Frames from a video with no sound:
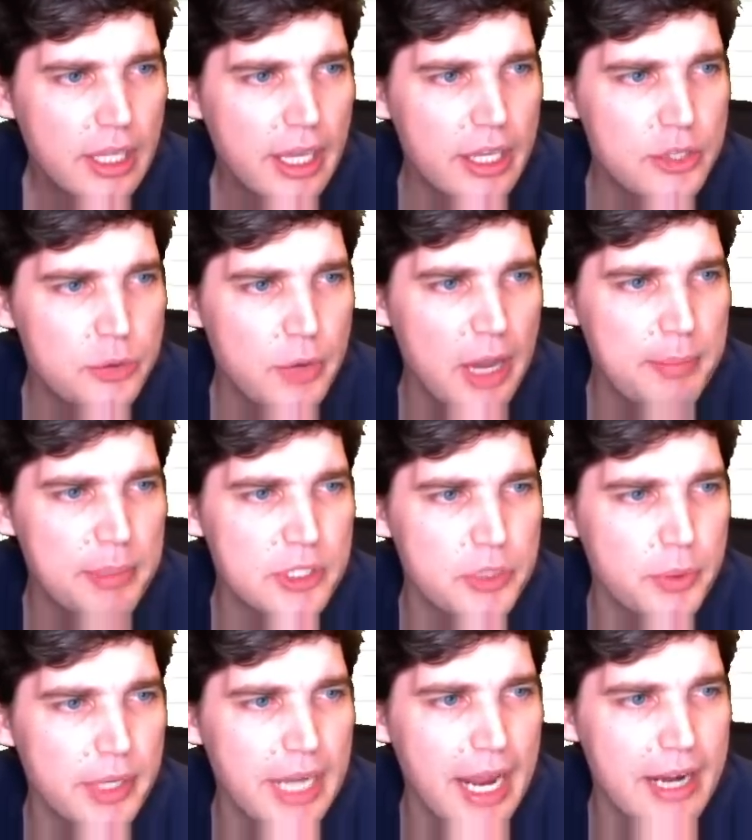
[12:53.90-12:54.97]
is right
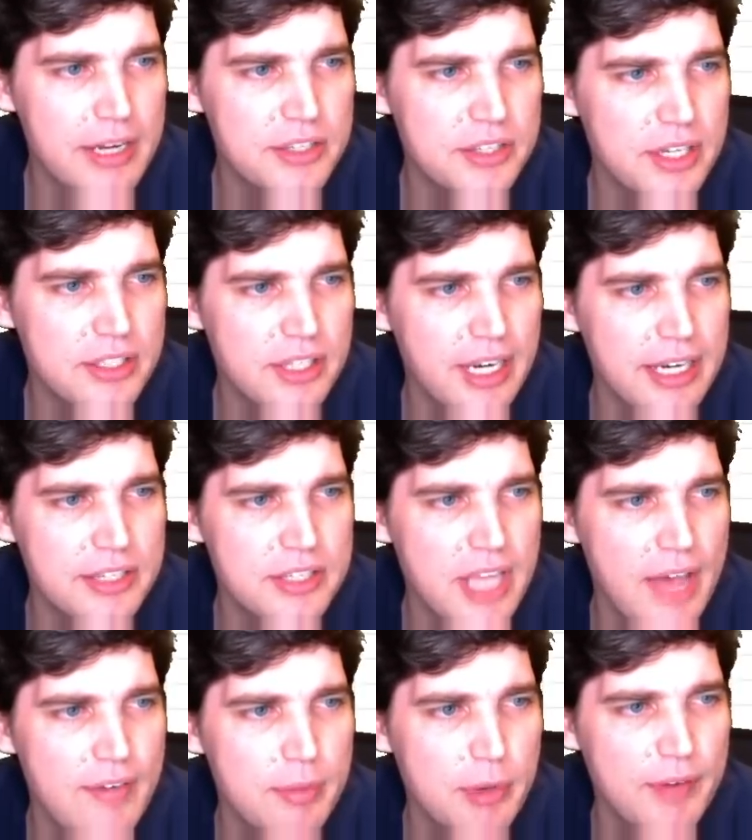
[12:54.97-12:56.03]
between 86 and
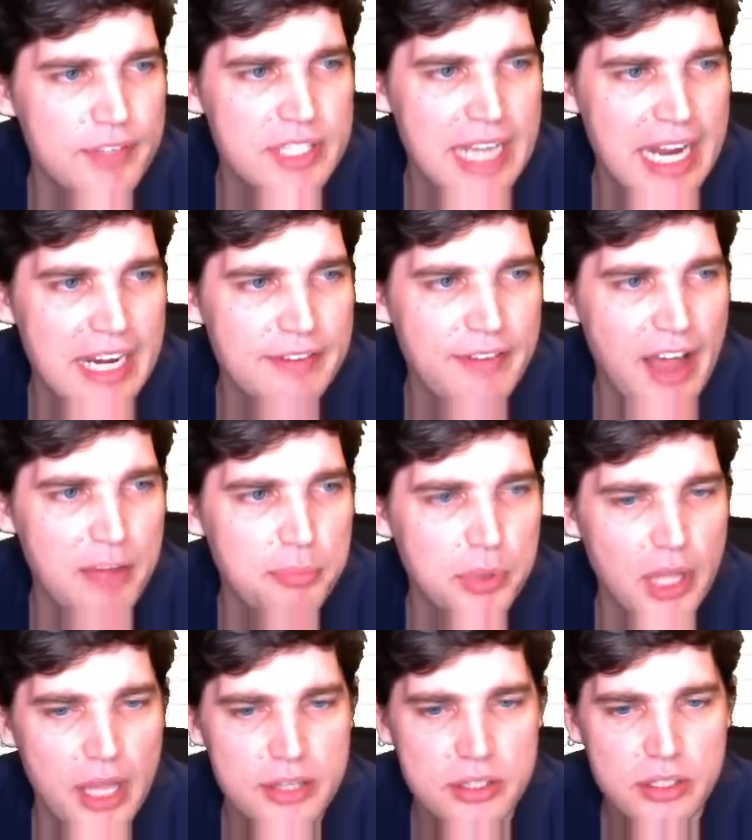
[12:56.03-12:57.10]
87. But if it's an 85
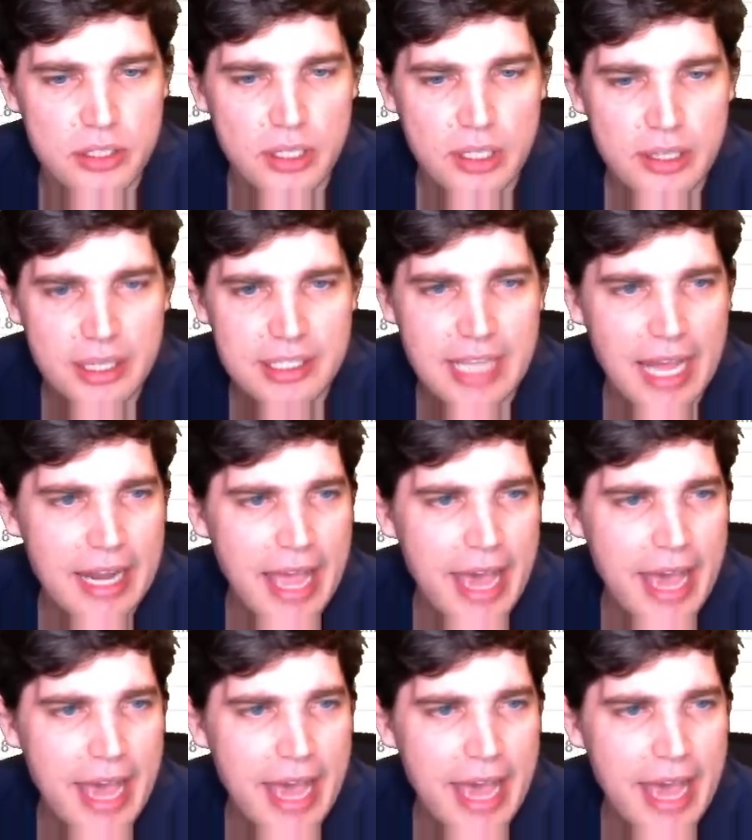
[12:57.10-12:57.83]
plus, that's kind of